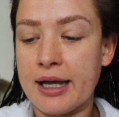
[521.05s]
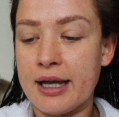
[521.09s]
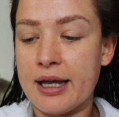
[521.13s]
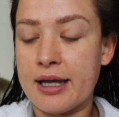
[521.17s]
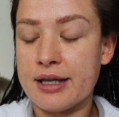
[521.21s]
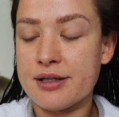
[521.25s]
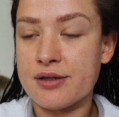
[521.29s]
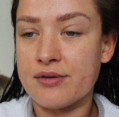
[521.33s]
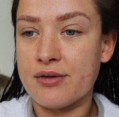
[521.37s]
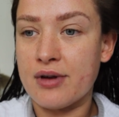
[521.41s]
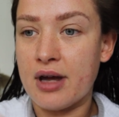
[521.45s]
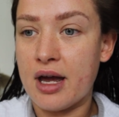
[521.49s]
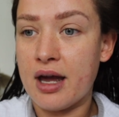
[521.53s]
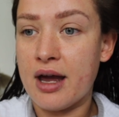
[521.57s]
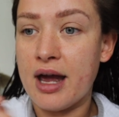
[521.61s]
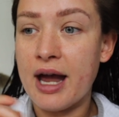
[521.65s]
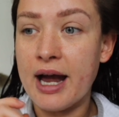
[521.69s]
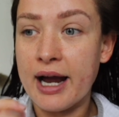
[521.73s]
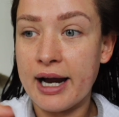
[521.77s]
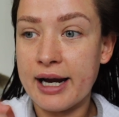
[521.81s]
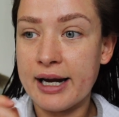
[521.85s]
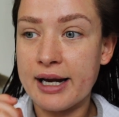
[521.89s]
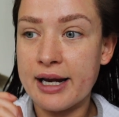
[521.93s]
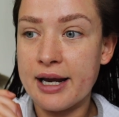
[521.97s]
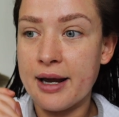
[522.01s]
It is
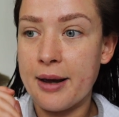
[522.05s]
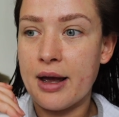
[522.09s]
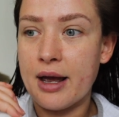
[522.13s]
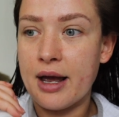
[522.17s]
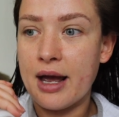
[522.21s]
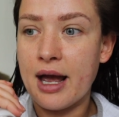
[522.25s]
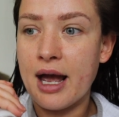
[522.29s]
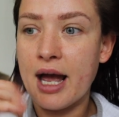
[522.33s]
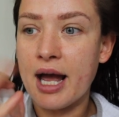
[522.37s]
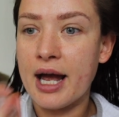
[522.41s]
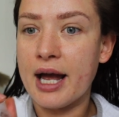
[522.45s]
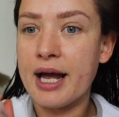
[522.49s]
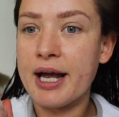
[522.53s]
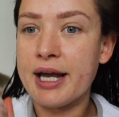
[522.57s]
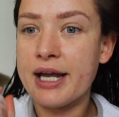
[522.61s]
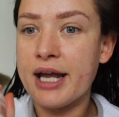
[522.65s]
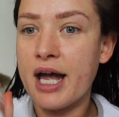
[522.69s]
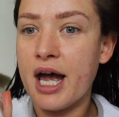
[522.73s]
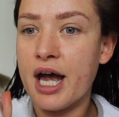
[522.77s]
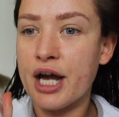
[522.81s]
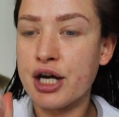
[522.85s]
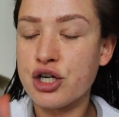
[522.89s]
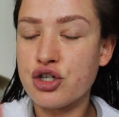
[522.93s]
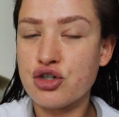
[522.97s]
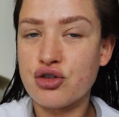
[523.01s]
high
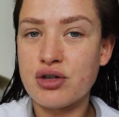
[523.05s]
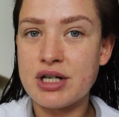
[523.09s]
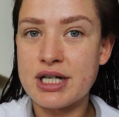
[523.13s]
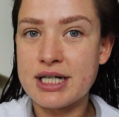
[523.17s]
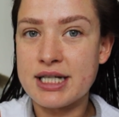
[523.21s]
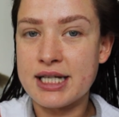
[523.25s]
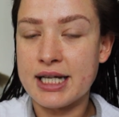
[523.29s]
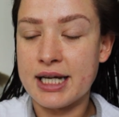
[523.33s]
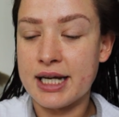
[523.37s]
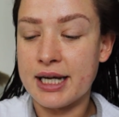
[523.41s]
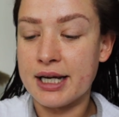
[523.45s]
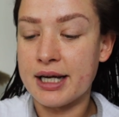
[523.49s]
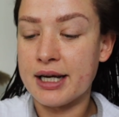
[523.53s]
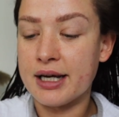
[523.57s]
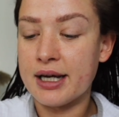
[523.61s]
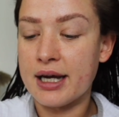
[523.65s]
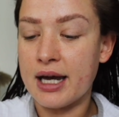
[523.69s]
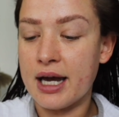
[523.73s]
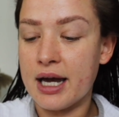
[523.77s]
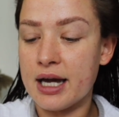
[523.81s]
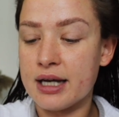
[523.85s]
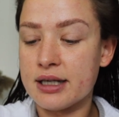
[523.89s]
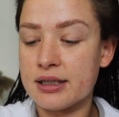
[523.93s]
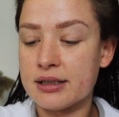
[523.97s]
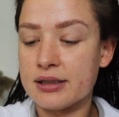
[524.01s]
hydrating,
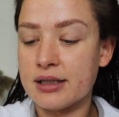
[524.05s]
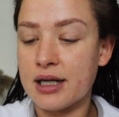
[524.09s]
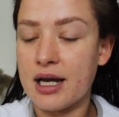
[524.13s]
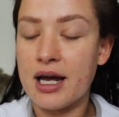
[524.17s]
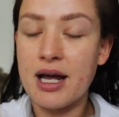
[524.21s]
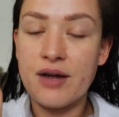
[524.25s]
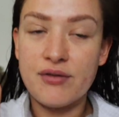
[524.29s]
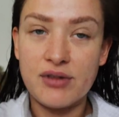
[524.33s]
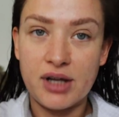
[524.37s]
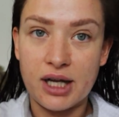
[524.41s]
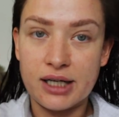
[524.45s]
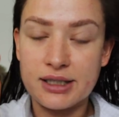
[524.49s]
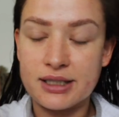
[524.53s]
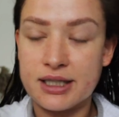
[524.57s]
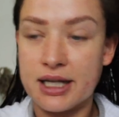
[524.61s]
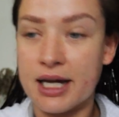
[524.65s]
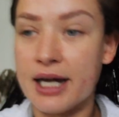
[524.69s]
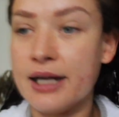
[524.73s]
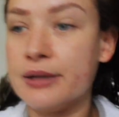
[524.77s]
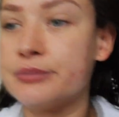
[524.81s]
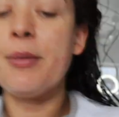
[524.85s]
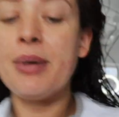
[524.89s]
and I have liked that.